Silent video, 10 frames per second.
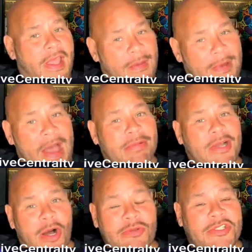Hip hop
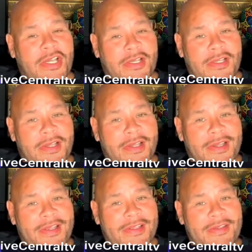culture.
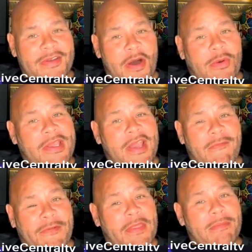You know, we
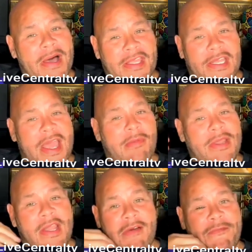come from the motherland,
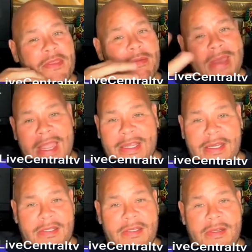we come from the
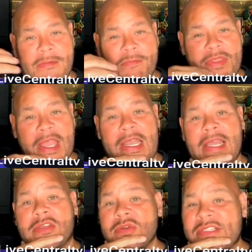Mecca. And right.
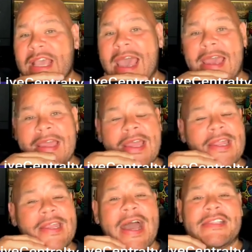Like you said,
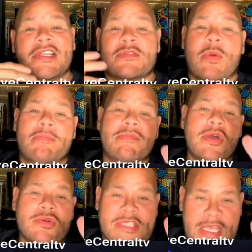not just with
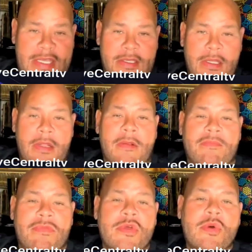music,
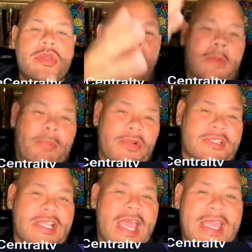New York per
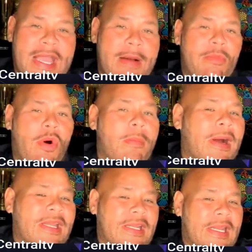se got more
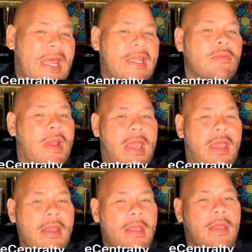money than
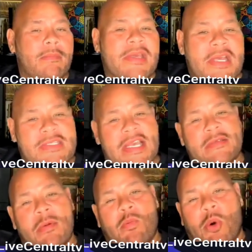anywhere because that's
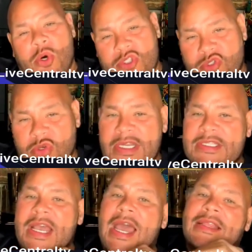where Wall Street
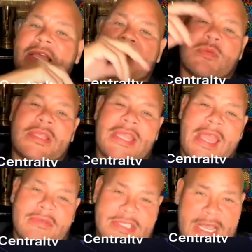is at. That's where
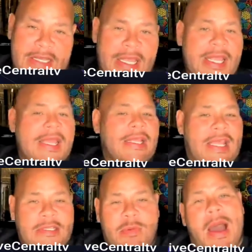downtown is.
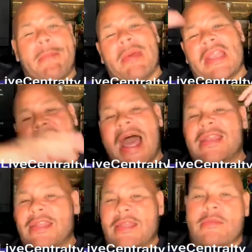That's why Bin
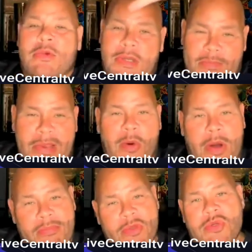Laden and them want to blow
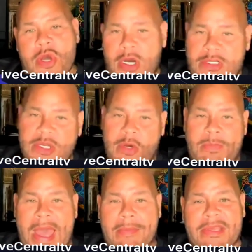up New York so
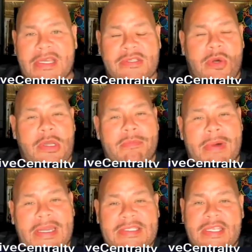bad because all the
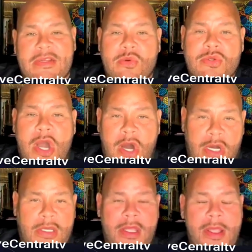money's in New
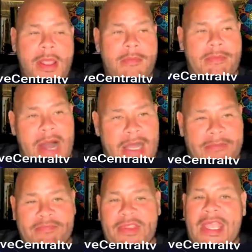York.
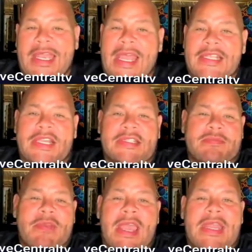But it
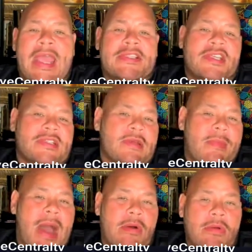ain't just
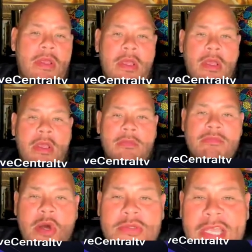about
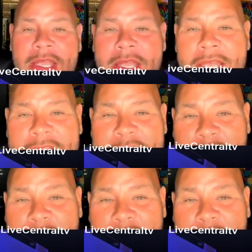music. Yo,